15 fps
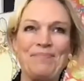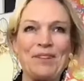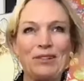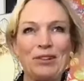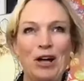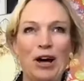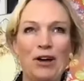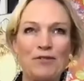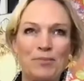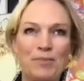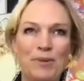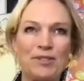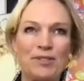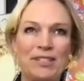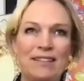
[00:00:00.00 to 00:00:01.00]
loft
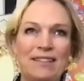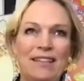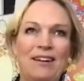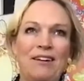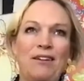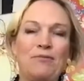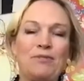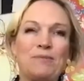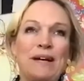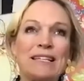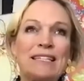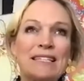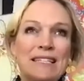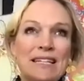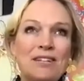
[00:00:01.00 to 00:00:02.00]
built in there, and it was my
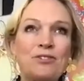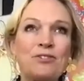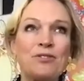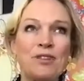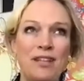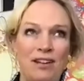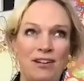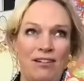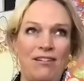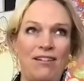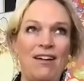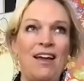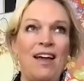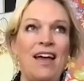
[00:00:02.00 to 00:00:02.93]
senior year.